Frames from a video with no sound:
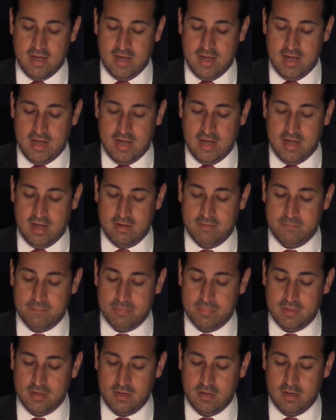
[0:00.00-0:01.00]
uh,
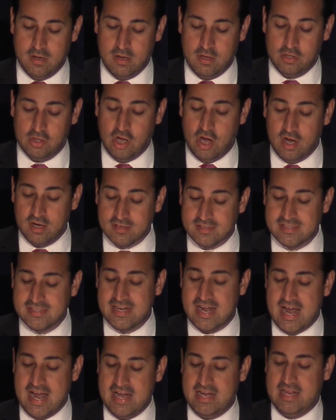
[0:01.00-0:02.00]

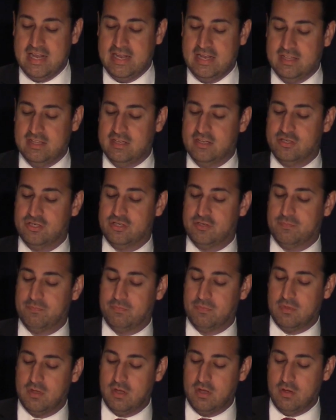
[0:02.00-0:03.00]
alongside English,
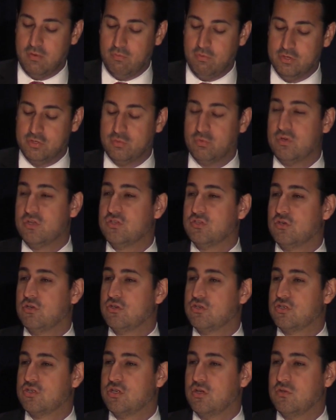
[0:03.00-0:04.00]
which
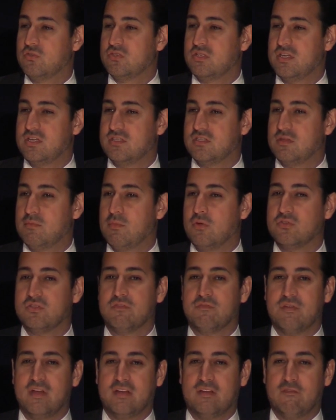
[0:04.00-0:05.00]
research shows is the most
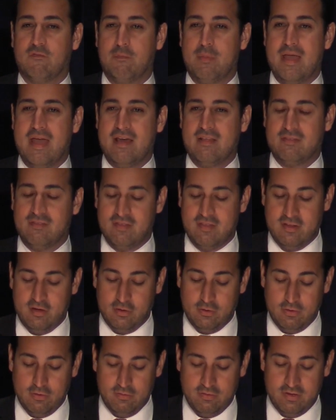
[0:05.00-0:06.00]
effective path to their
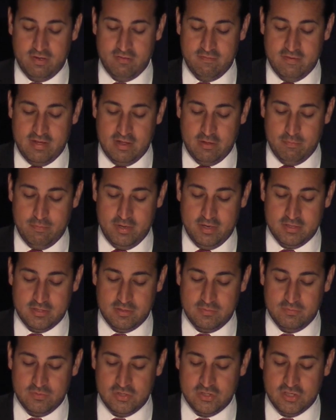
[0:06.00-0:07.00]
growth and
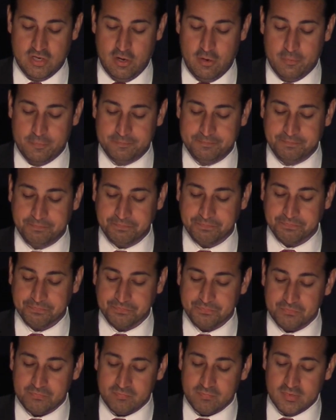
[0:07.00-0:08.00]
development. So,
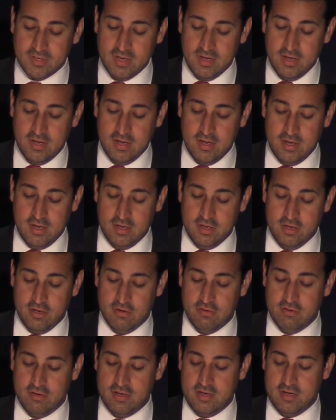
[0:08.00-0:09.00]
you
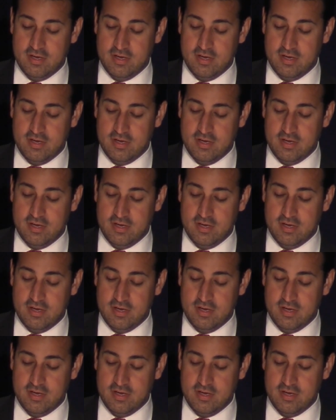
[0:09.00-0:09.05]
know,